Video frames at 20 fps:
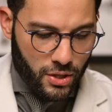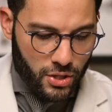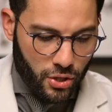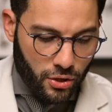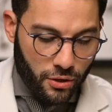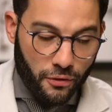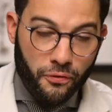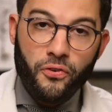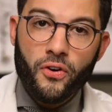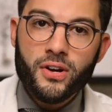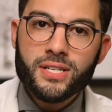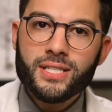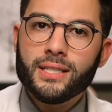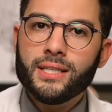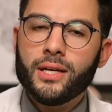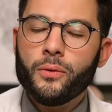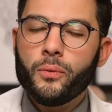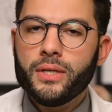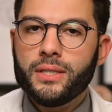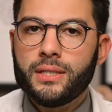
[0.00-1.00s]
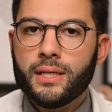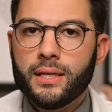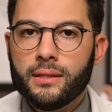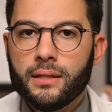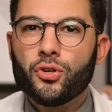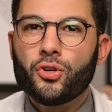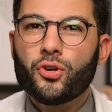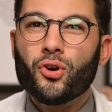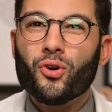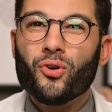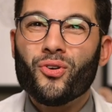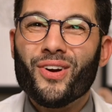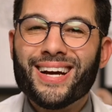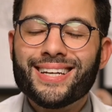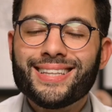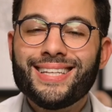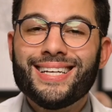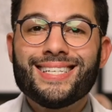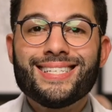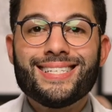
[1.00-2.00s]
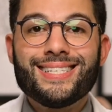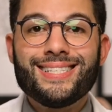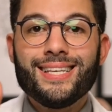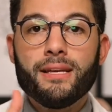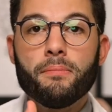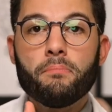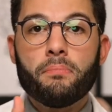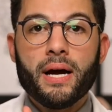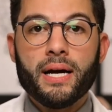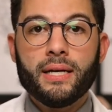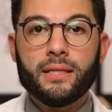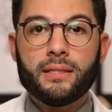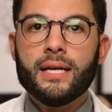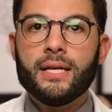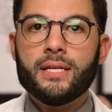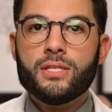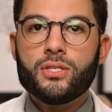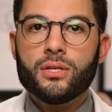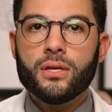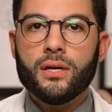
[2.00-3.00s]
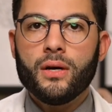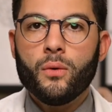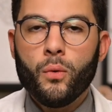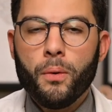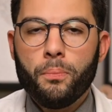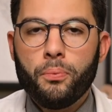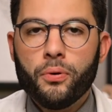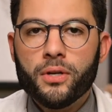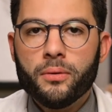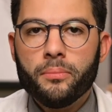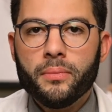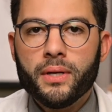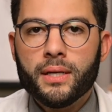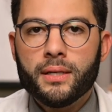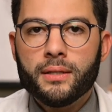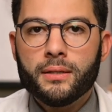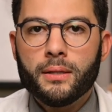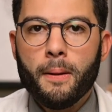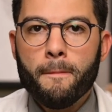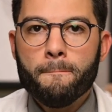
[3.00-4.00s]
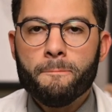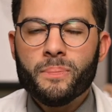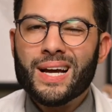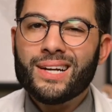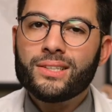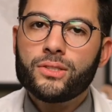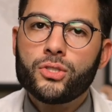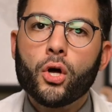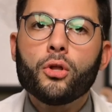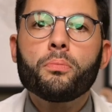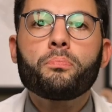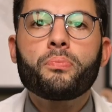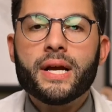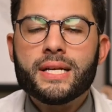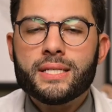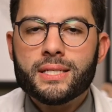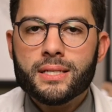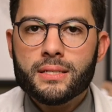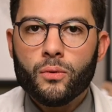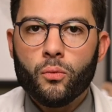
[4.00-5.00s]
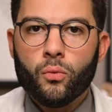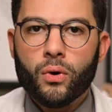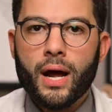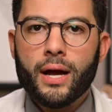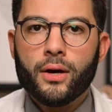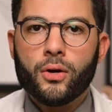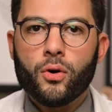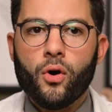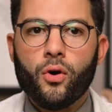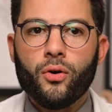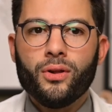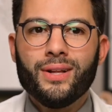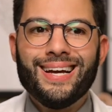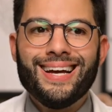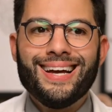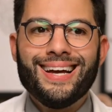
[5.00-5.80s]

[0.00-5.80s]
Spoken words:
So the first thing that we did to correct his deep bite is we put him in adult braces, what I call